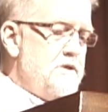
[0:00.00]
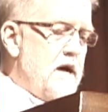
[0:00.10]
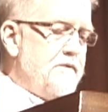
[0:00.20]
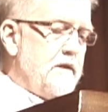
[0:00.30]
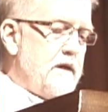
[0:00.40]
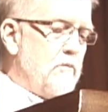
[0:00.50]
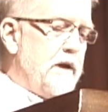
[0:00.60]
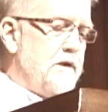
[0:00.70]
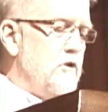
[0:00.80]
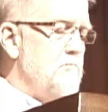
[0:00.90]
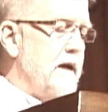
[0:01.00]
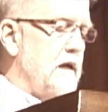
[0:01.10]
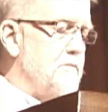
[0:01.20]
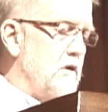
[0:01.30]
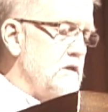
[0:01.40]
There's nothing that we could do
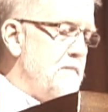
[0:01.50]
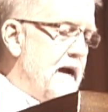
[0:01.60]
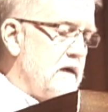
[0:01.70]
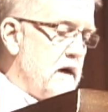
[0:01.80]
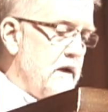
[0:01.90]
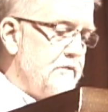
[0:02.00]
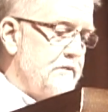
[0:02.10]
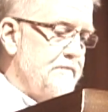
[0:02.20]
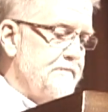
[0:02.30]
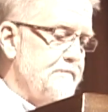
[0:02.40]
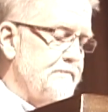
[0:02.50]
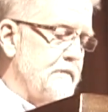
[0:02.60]
to make him turn his back on us.